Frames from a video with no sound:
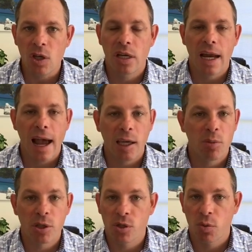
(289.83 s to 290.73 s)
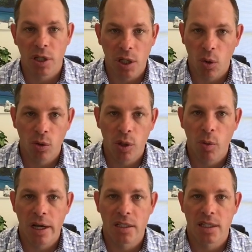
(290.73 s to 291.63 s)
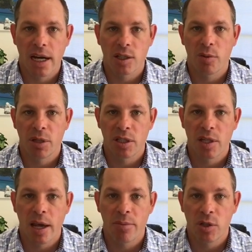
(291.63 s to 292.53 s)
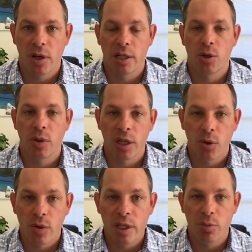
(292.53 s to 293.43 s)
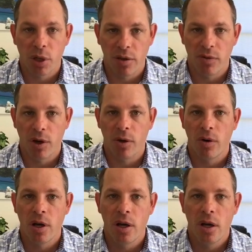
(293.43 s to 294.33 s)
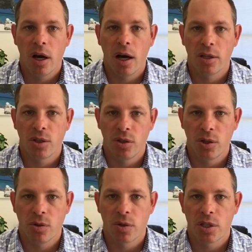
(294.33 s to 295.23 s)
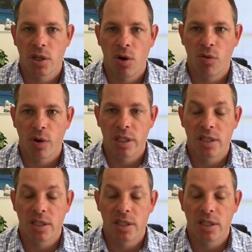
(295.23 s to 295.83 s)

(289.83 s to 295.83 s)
And acupuncture is one of the only ways it's actually been demonstrated to increase blood flow to the uterus and ovaries.